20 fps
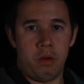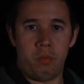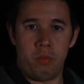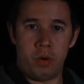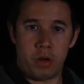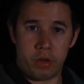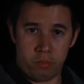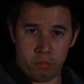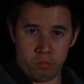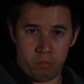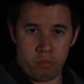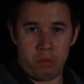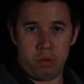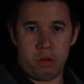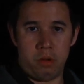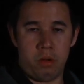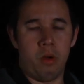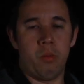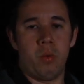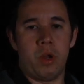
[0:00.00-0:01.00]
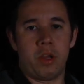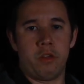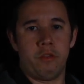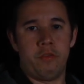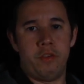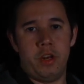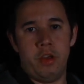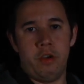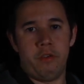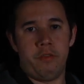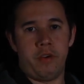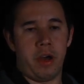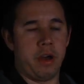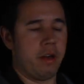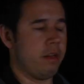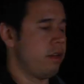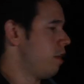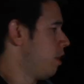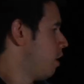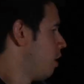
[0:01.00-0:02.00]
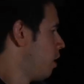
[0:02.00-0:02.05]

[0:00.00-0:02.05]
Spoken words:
video file.